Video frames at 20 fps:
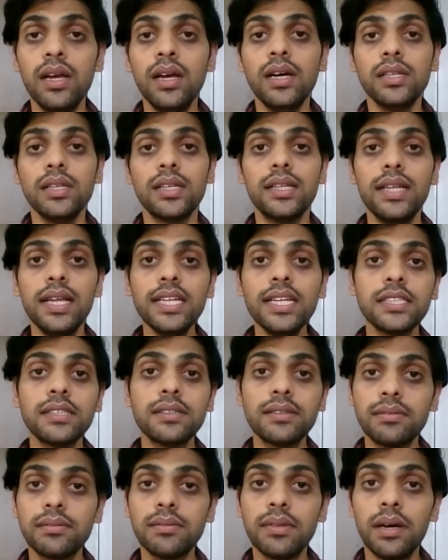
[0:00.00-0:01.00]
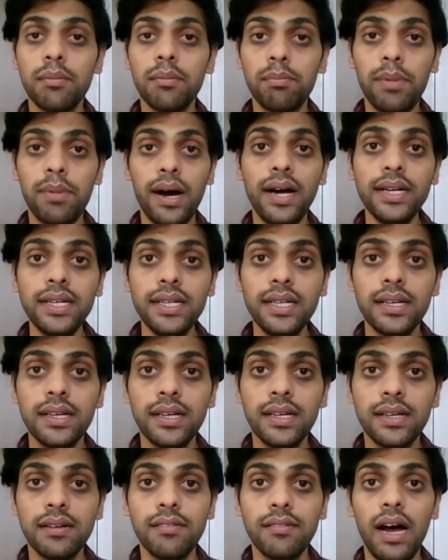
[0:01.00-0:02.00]
The next part,
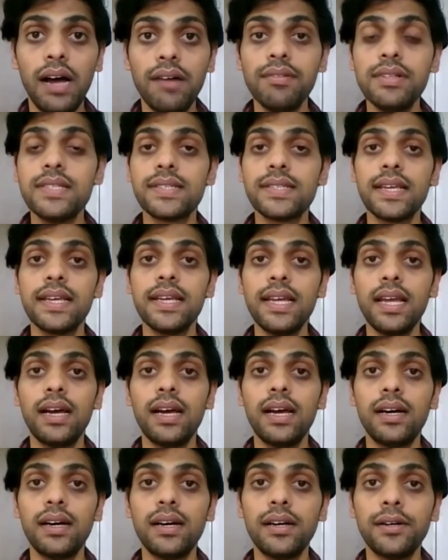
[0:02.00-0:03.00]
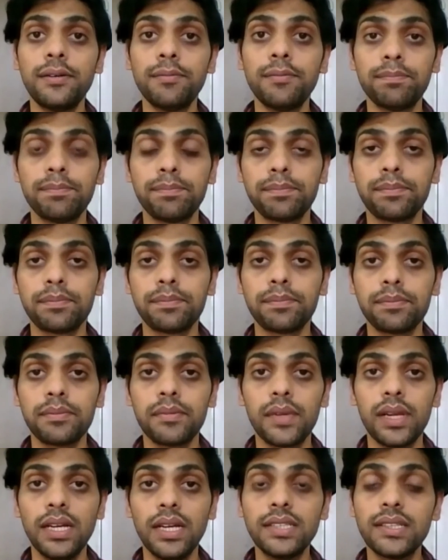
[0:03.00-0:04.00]
I will say,
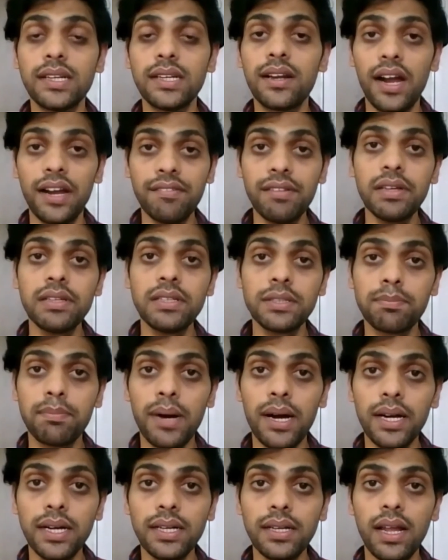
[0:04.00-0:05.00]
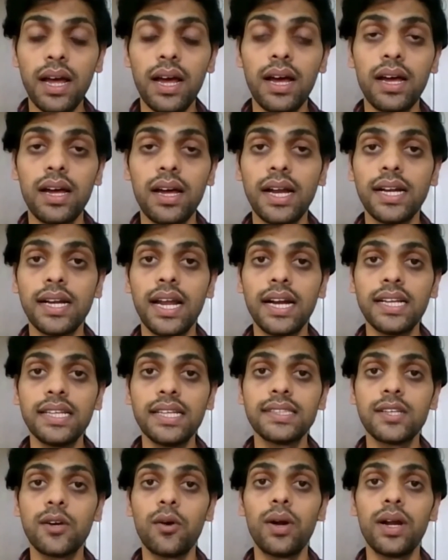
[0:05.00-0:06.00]
It's a driving part, and that is
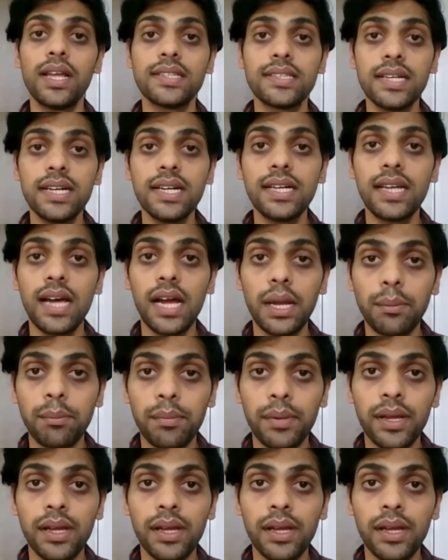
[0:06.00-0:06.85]
called as a time.